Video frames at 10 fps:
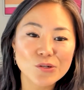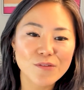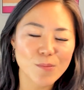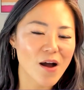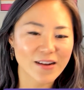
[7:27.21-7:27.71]
2
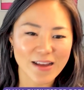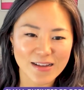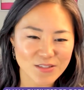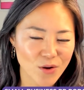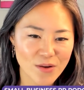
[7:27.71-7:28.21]
of the
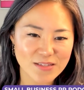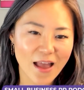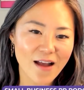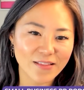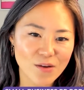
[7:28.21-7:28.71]
podcast, you'll know
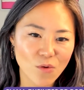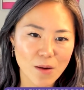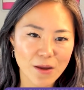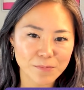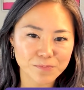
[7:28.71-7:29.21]
exactly what
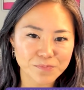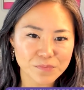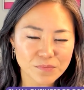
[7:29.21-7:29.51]
I mean.